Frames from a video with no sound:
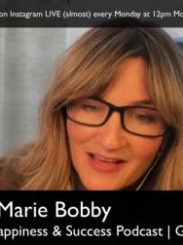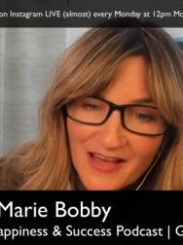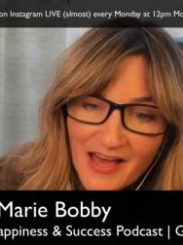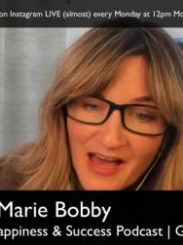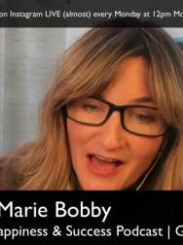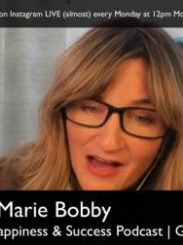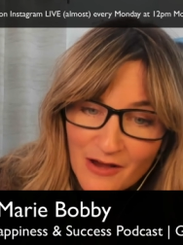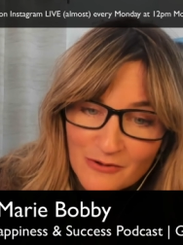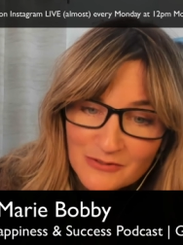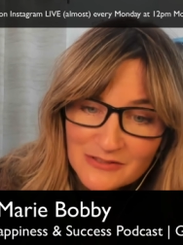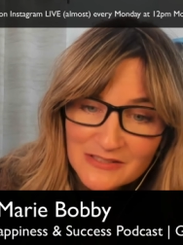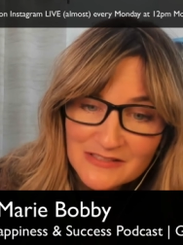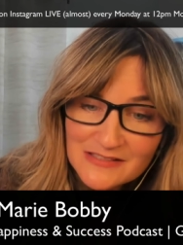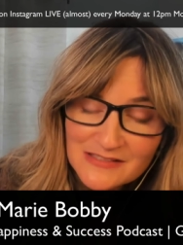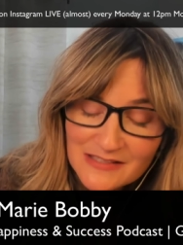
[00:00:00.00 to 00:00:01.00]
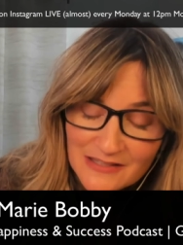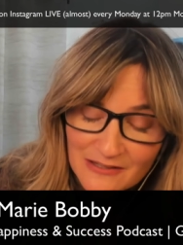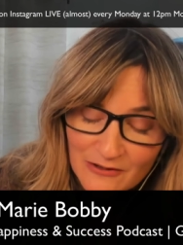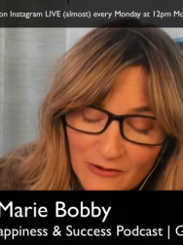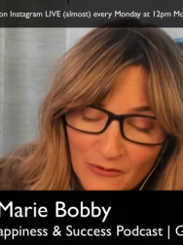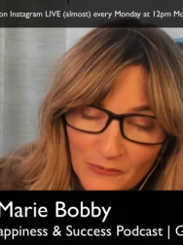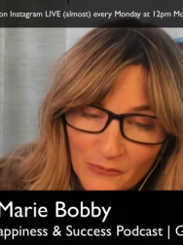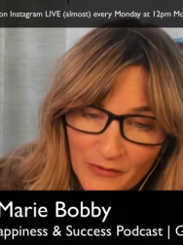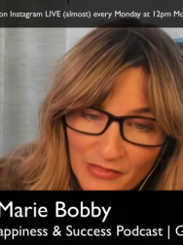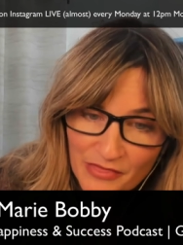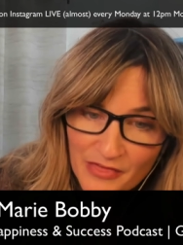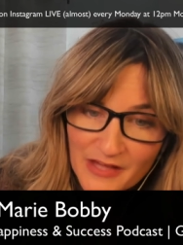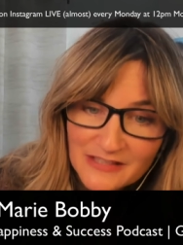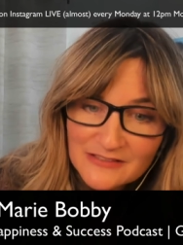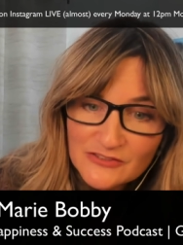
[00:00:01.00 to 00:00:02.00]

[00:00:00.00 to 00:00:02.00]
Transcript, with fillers: how to deal with